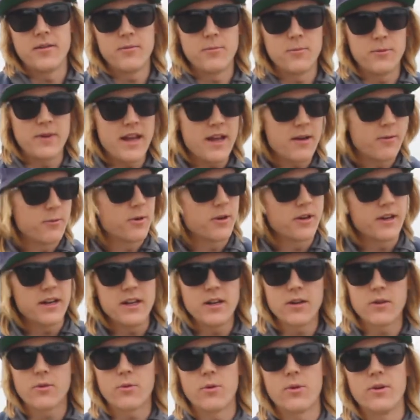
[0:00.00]
We're
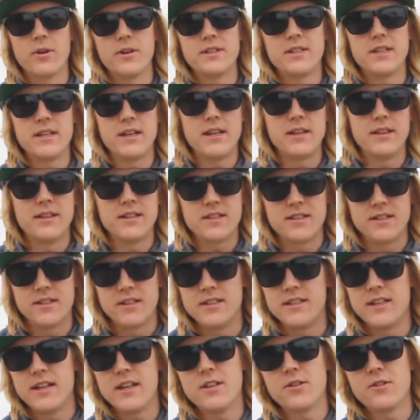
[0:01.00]
in a quarantine, this is
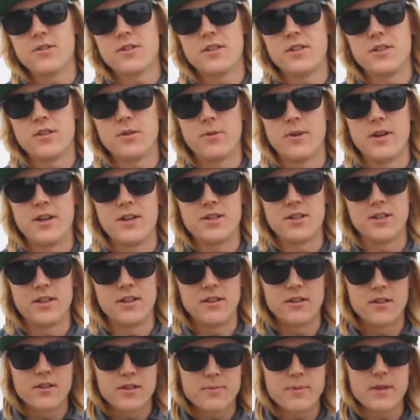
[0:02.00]
a dangerous situation,
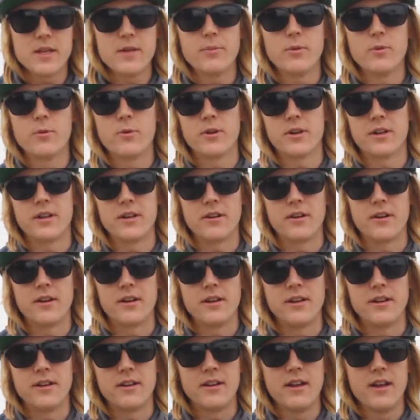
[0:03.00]
there's people working on
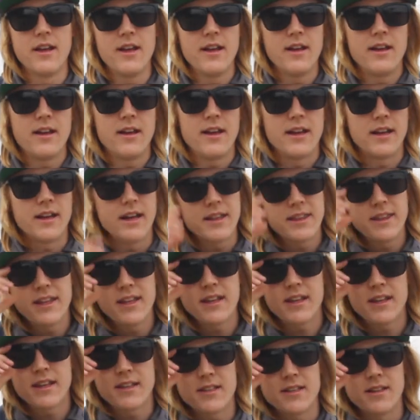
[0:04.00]
it, and I
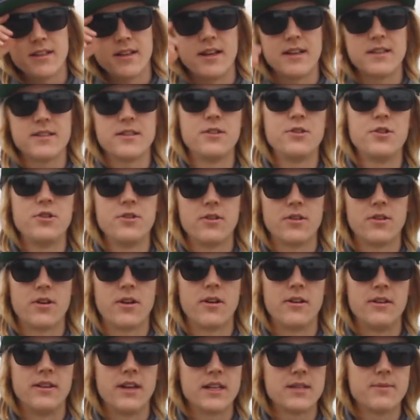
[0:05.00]
think as a junior
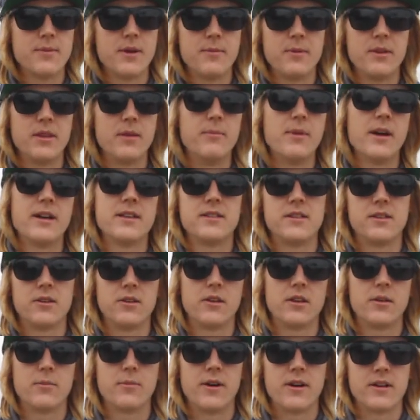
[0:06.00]
guard, that's maybe the best thing
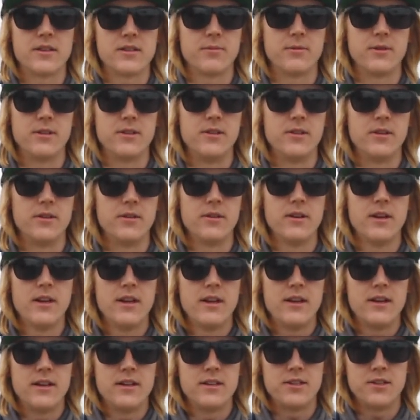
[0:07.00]
you could possibly
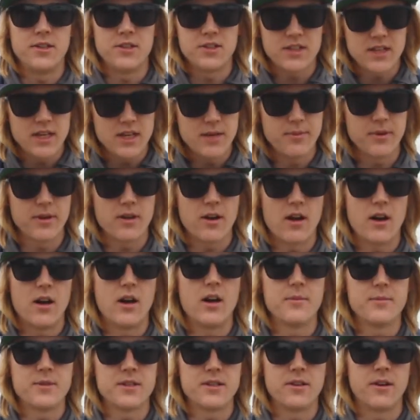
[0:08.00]
do, is to just keep a
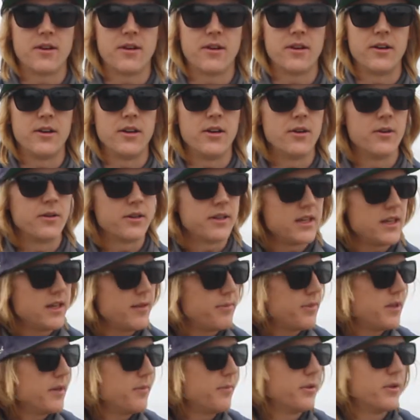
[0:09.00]
calm scenario,
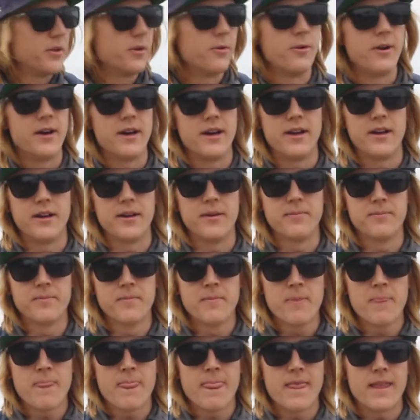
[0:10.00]
keep people away,
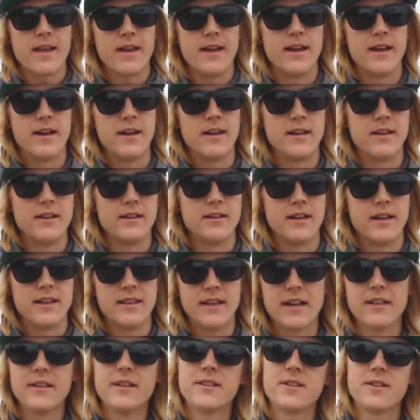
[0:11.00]
and
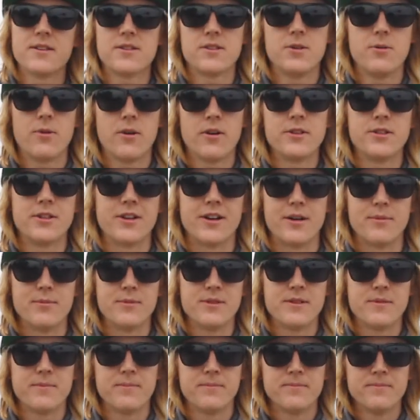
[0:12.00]
that lets us do our
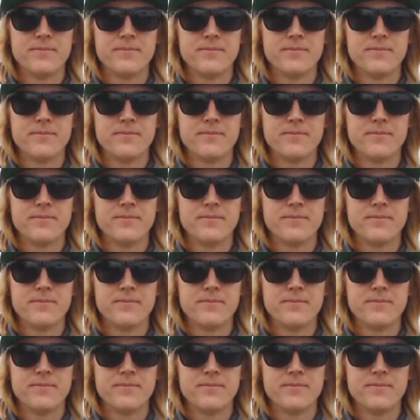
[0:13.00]
jobs.